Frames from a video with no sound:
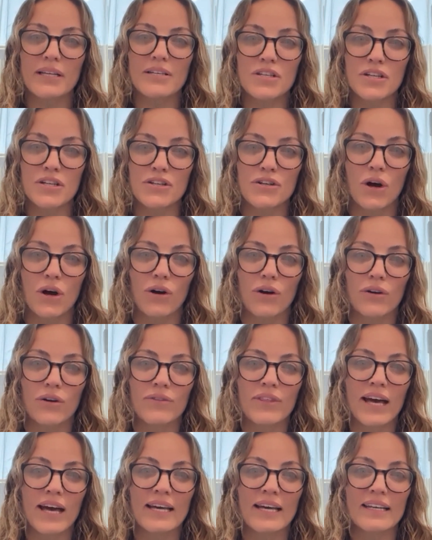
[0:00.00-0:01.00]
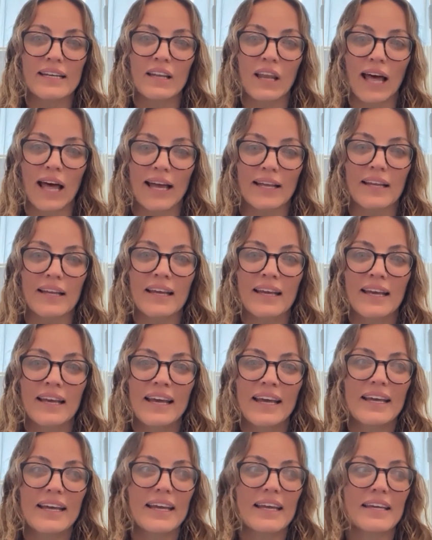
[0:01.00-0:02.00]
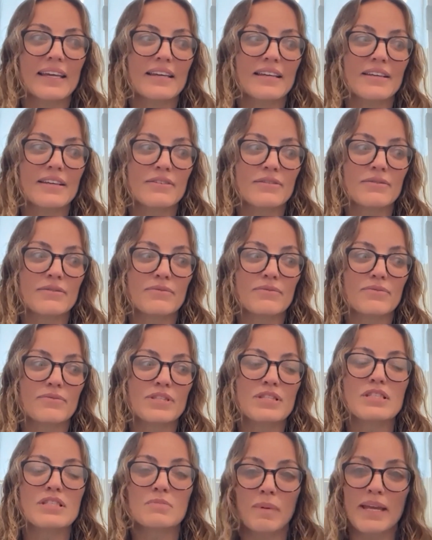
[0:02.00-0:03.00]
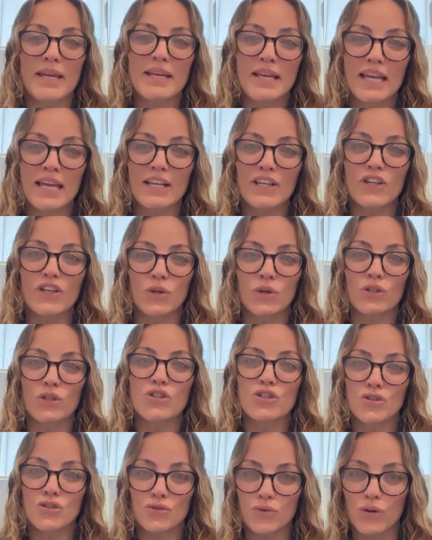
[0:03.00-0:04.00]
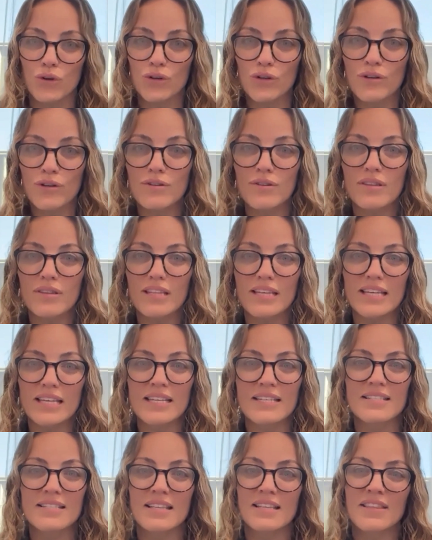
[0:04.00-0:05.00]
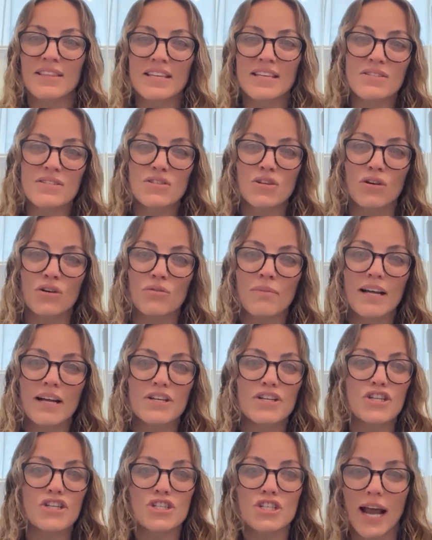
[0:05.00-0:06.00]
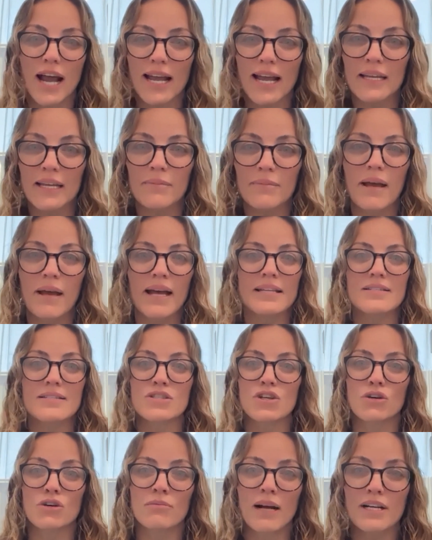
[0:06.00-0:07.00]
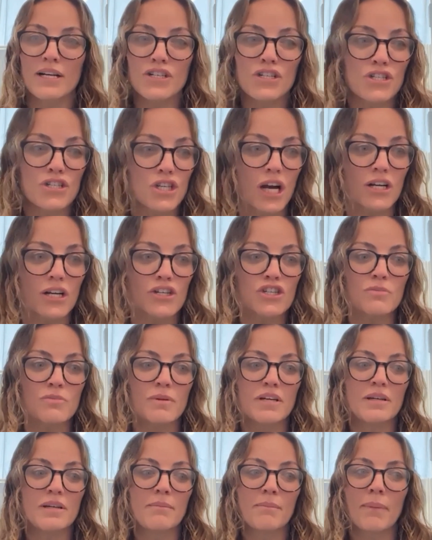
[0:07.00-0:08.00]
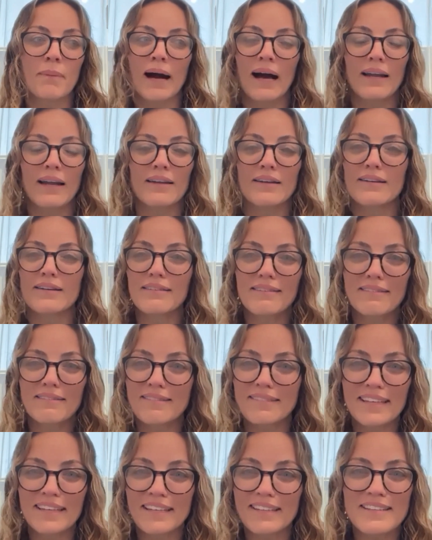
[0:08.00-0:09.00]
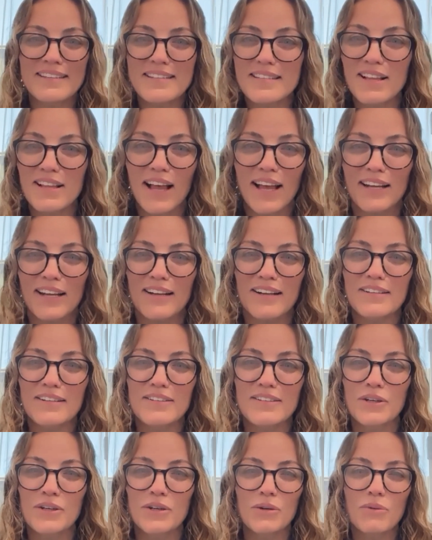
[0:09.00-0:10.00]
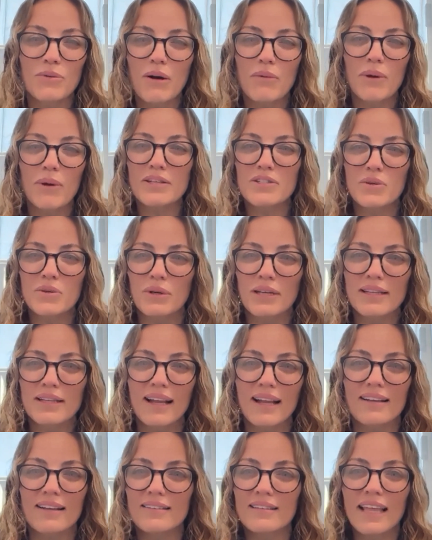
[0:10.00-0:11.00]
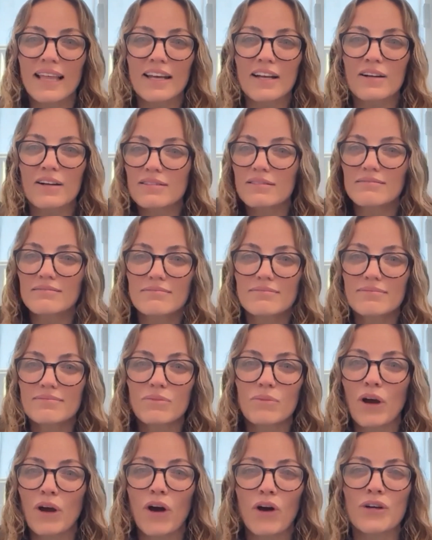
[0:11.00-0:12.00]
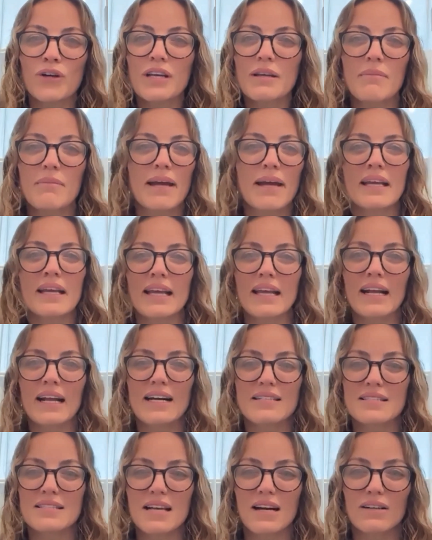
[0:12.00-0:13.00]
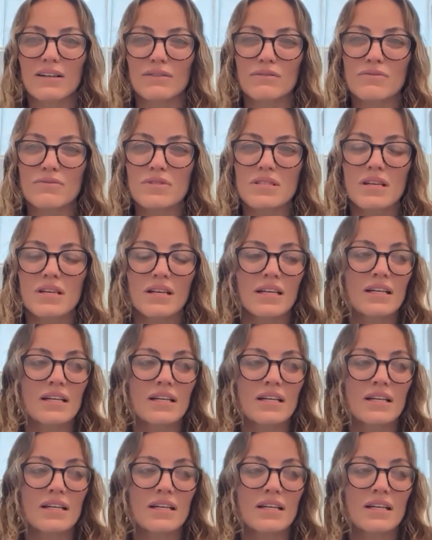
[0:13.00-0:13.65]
to know that like speaking your truth there's so much shame and so much judgment, but it's like, who are we doing that? Like, we're only making ourselves